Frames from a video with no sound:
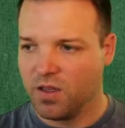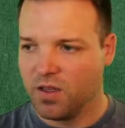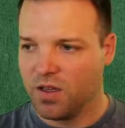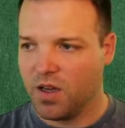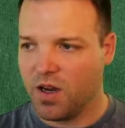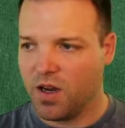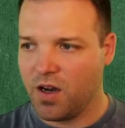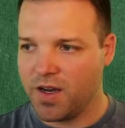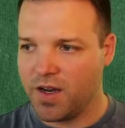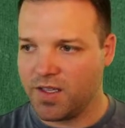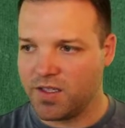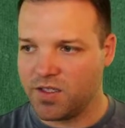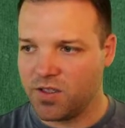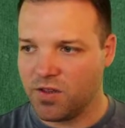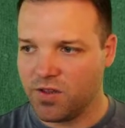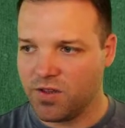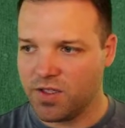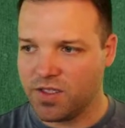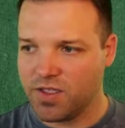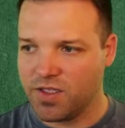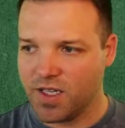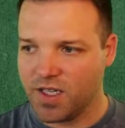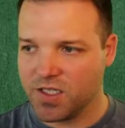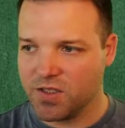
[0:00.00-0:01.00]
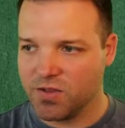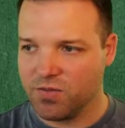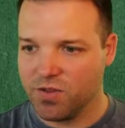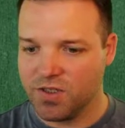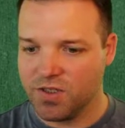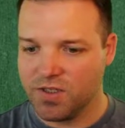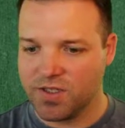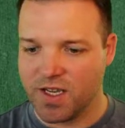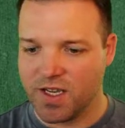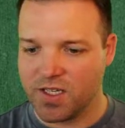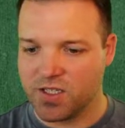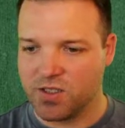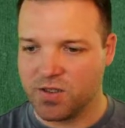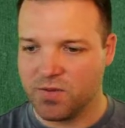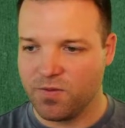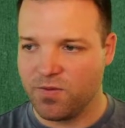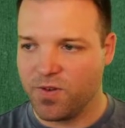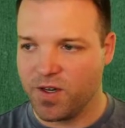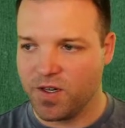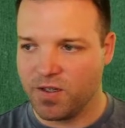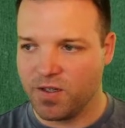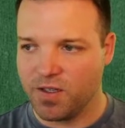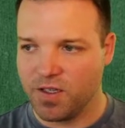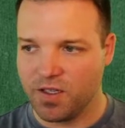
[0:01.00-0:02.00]
All right, so this next one is actually
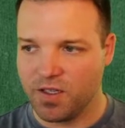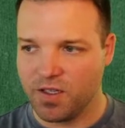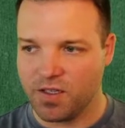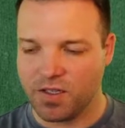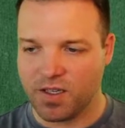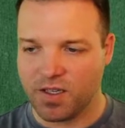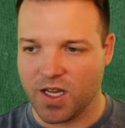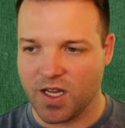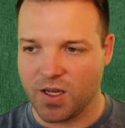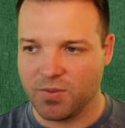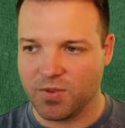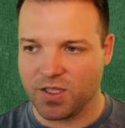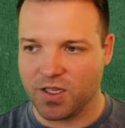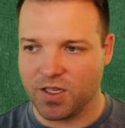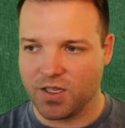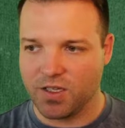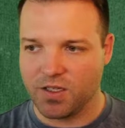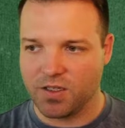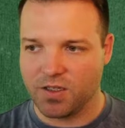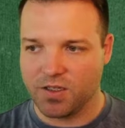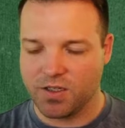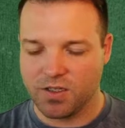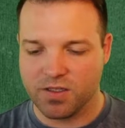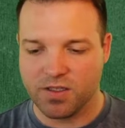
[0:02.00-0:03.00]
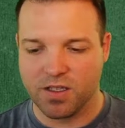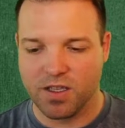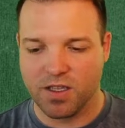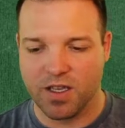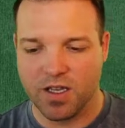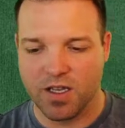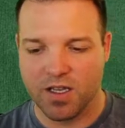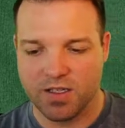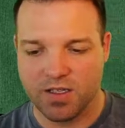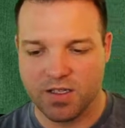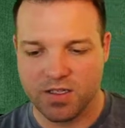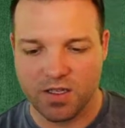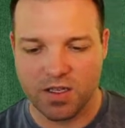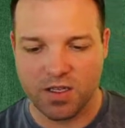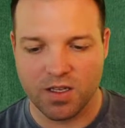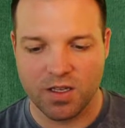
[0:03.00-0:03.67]
fairly complicated because it has